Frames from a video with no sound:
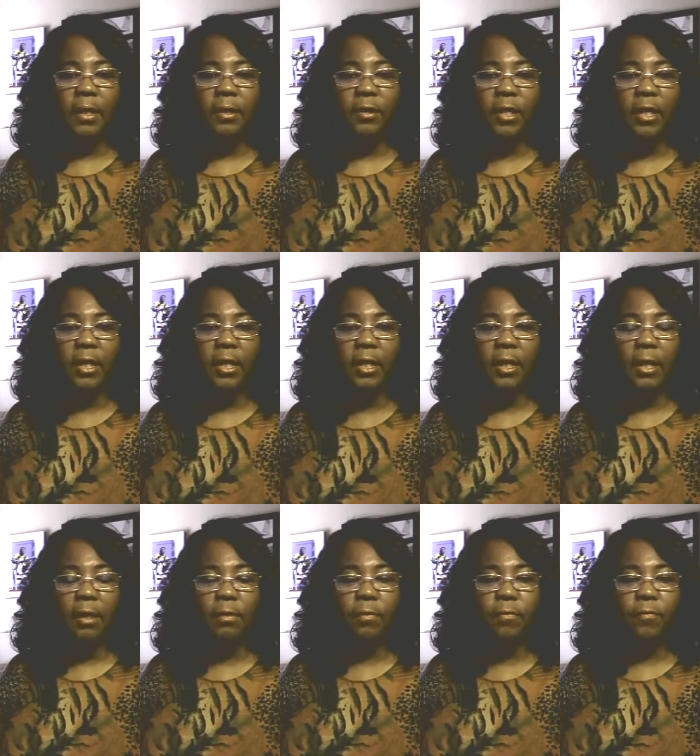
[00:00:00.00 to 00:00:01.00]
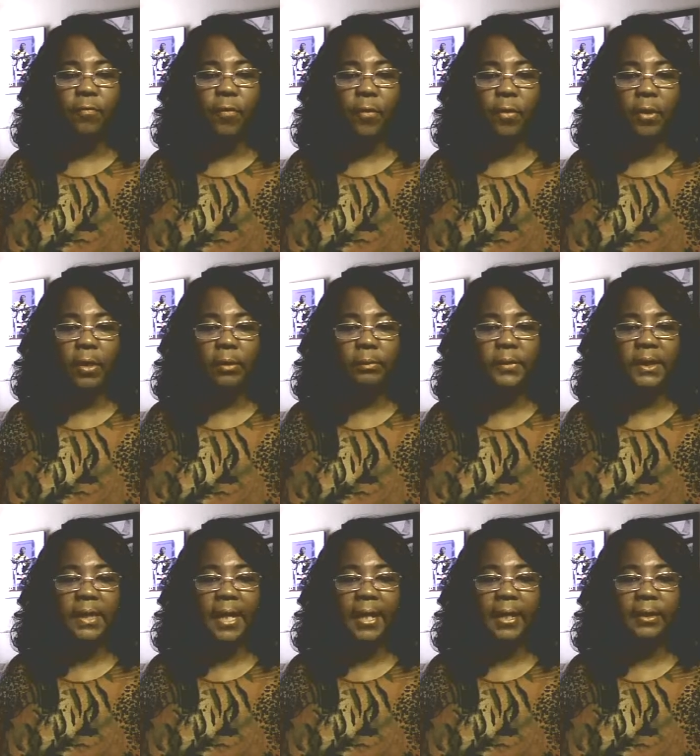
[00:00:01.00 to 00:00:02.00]
the forms
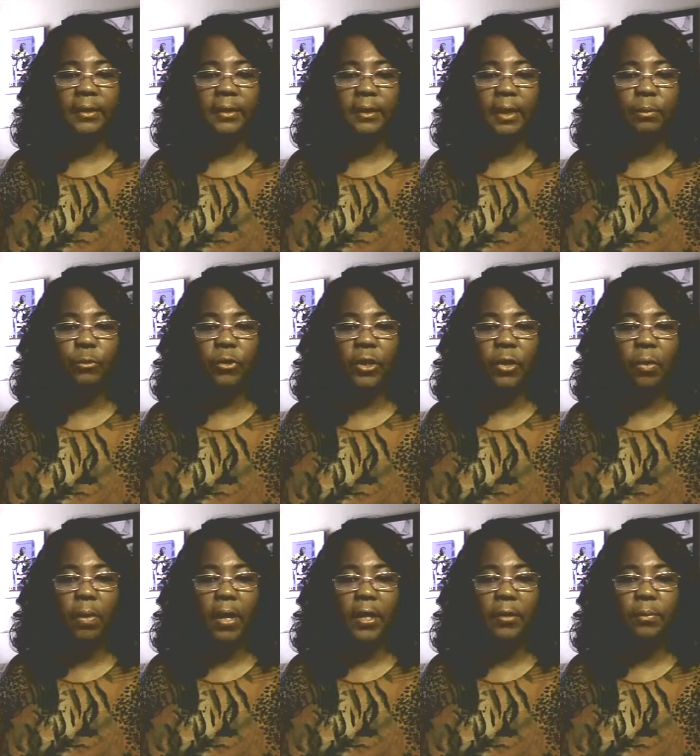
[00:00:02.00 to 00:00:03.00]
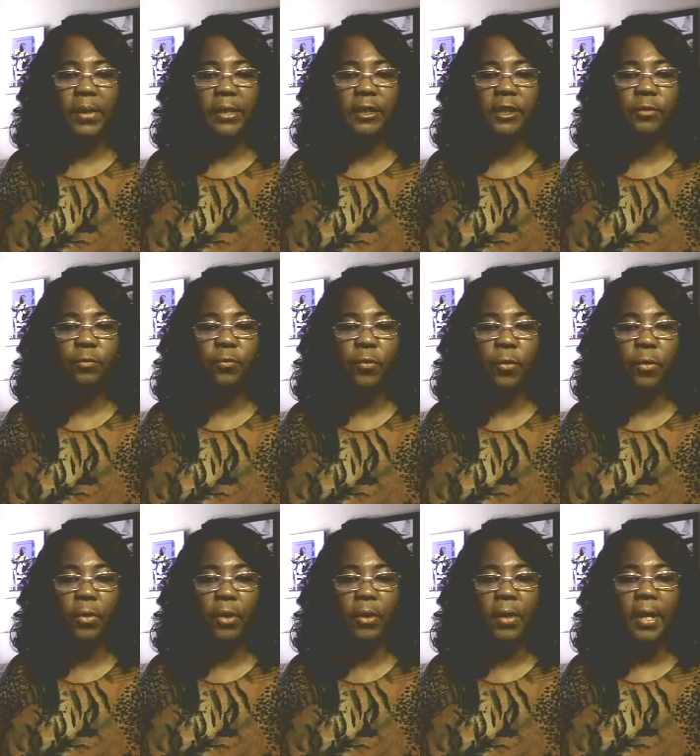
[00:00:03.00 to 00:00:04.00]
and some requirements
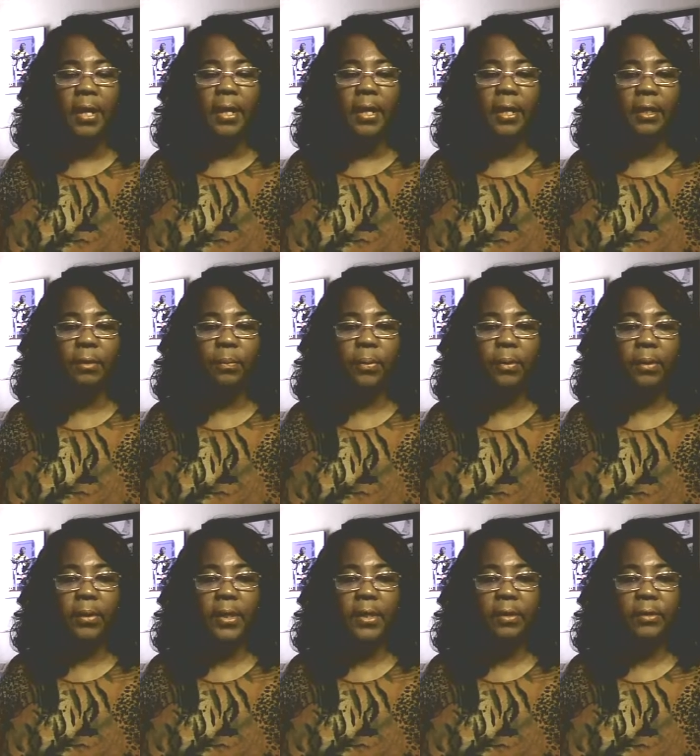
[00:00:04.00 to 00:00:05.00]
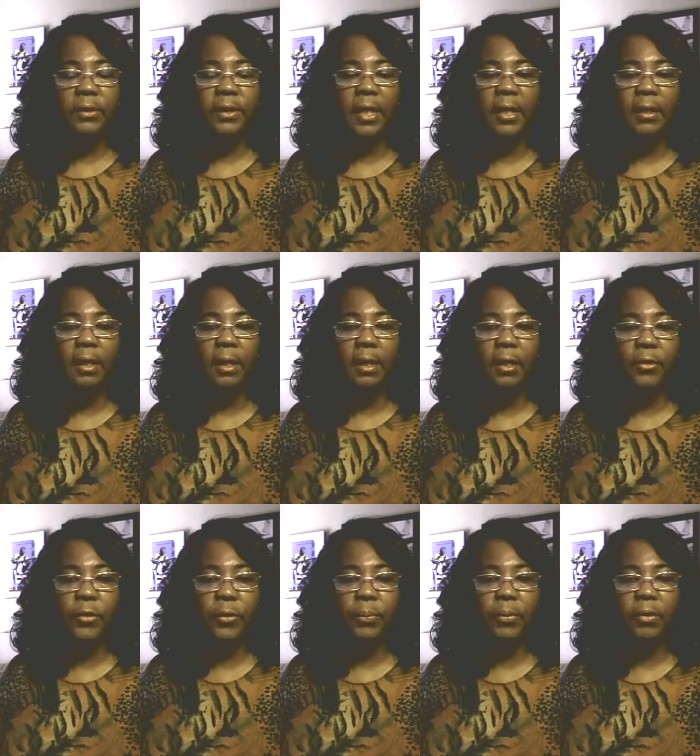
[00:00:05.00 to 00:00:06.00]
for employers and
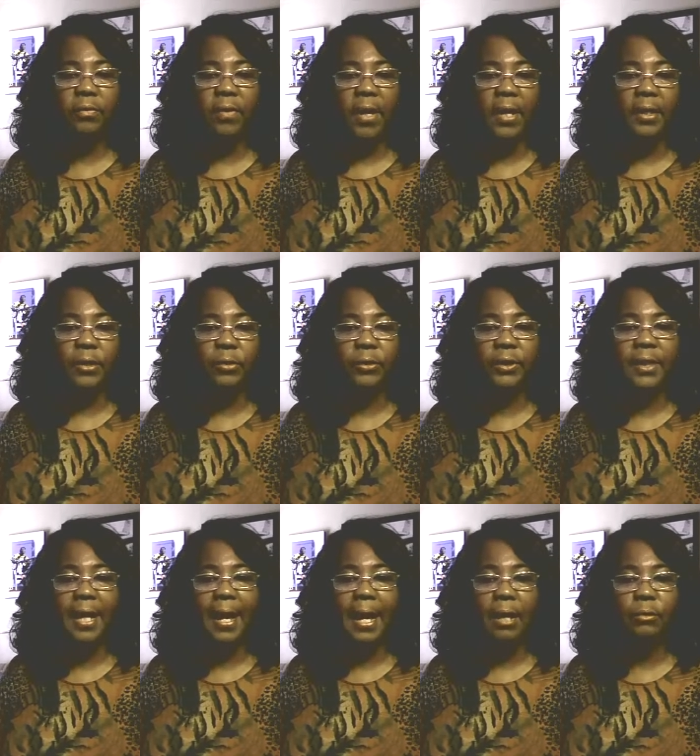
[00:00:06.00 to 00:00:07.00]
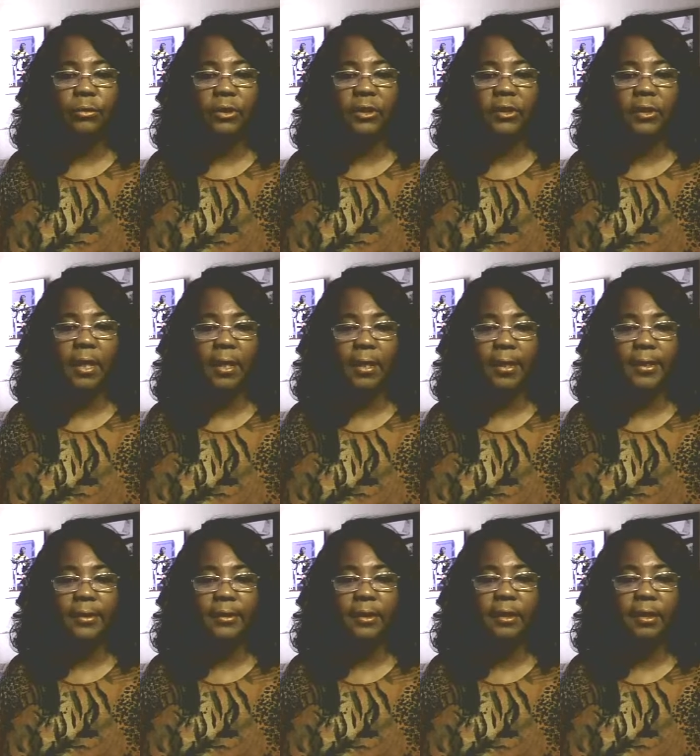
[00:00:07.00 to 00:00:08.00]
other providers
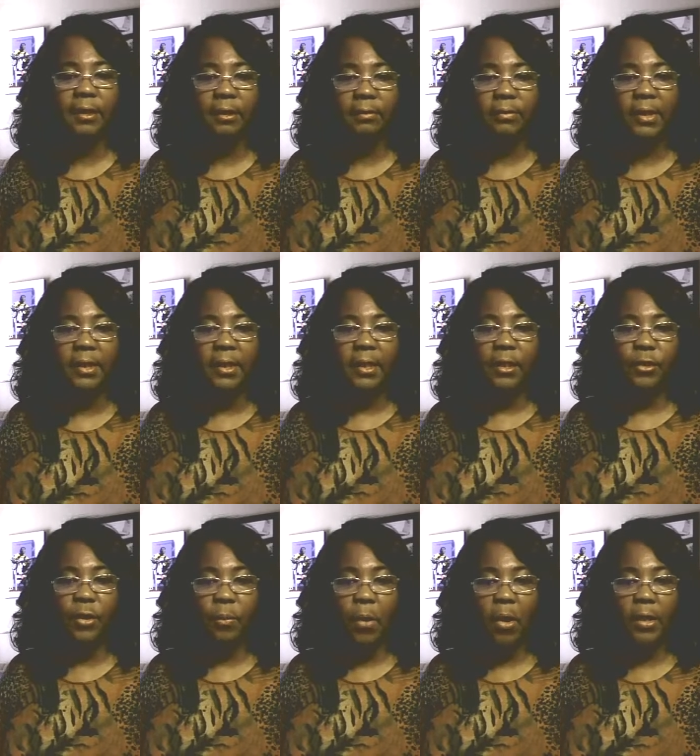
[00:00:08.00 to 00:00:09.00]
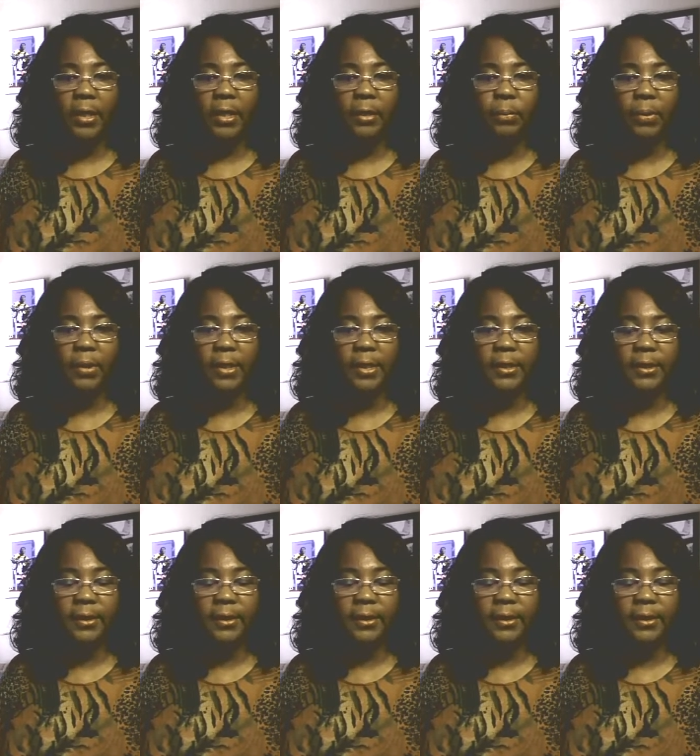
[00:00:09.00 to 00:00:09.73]
outside of the marketplace.